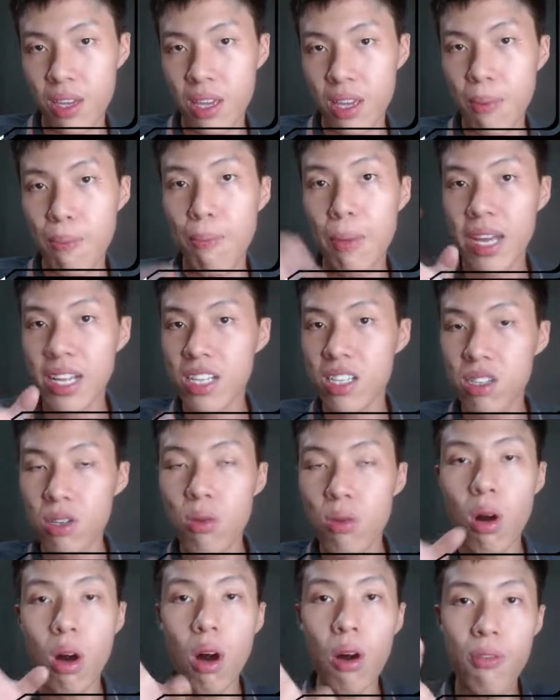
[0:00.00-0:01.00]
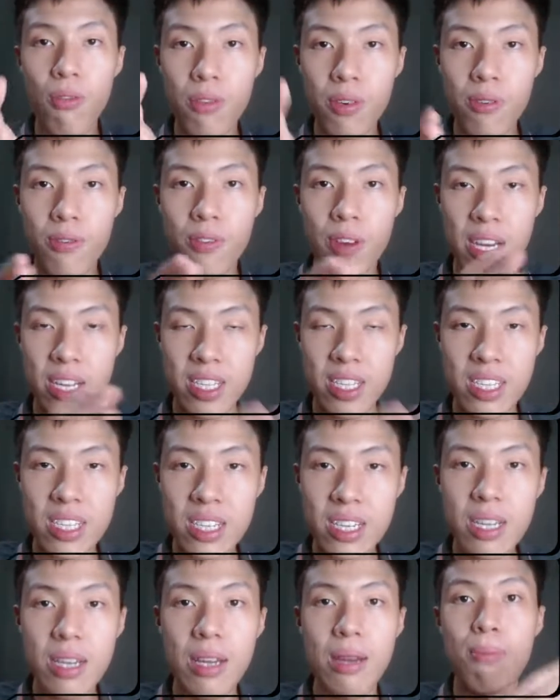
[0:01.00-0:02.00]
Magnitude of a
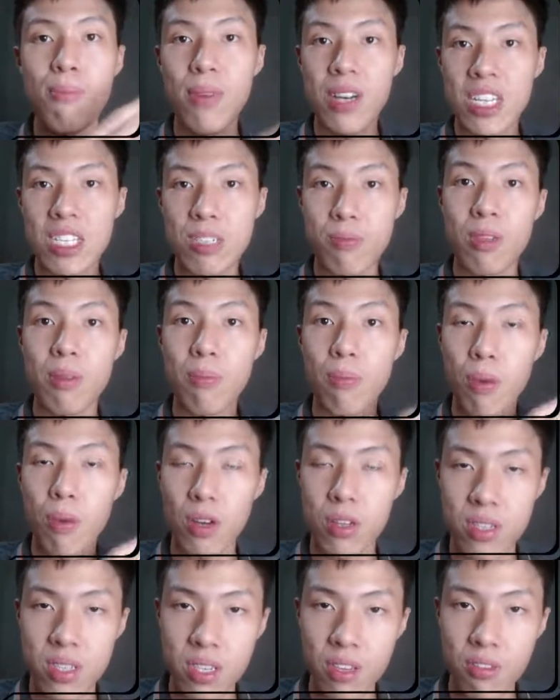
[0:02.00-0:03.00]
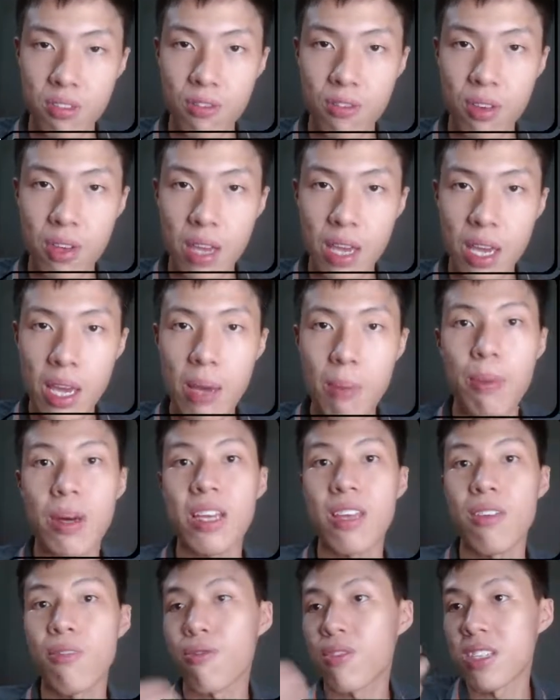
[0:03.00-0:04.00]
vector must be positive. But
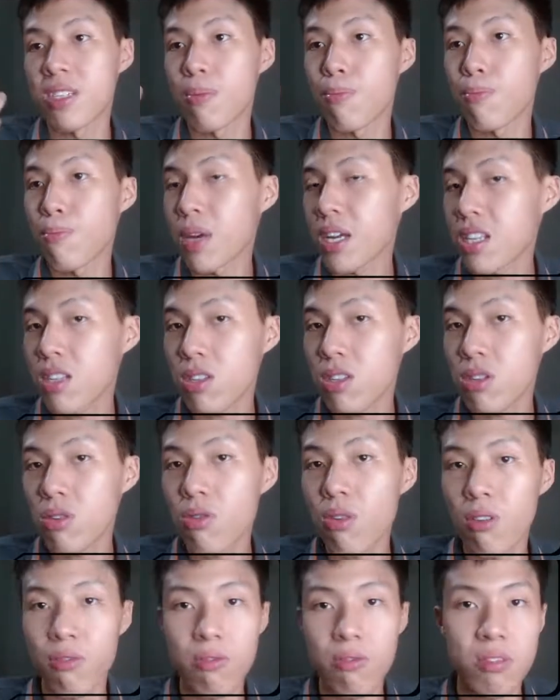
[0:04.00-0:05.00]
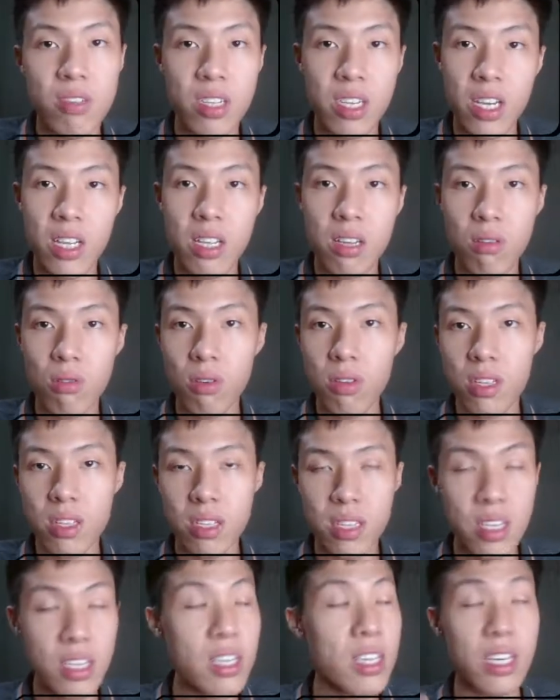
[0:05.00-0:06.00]
if it's a magnitude of a scalar
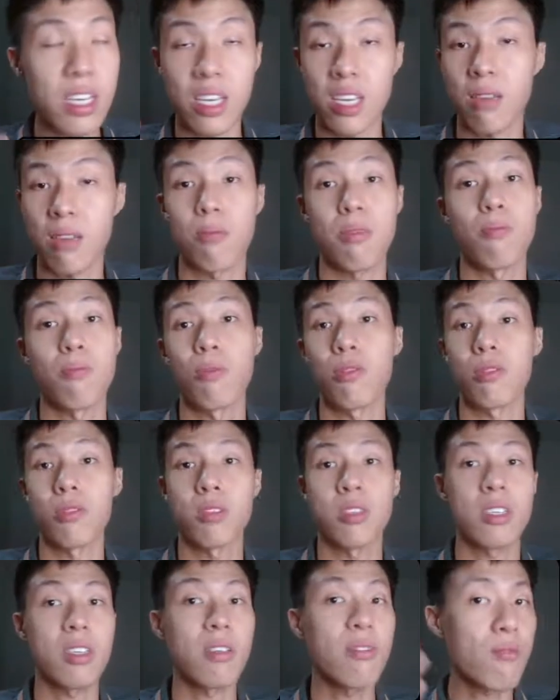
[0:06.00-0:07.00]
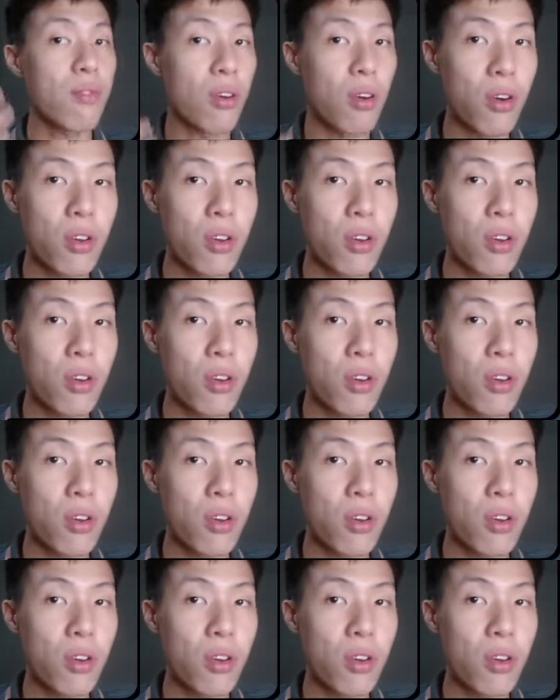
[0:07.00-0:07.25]
quantity, it can be positive or